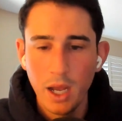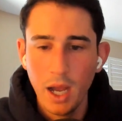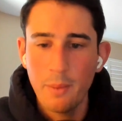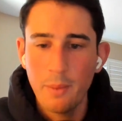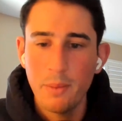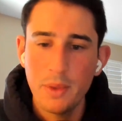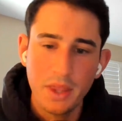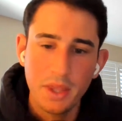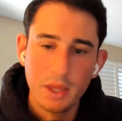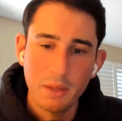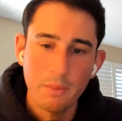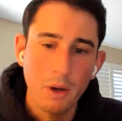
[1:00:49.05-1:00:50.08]
Uh, I
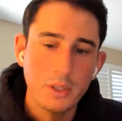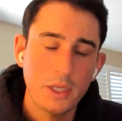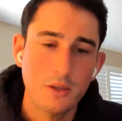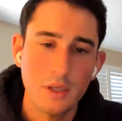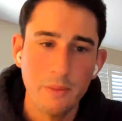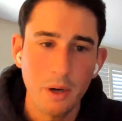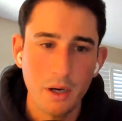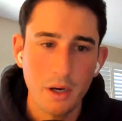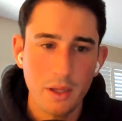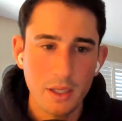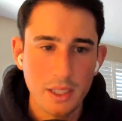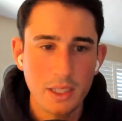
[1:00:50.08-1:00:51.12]
think the most interesting part of this,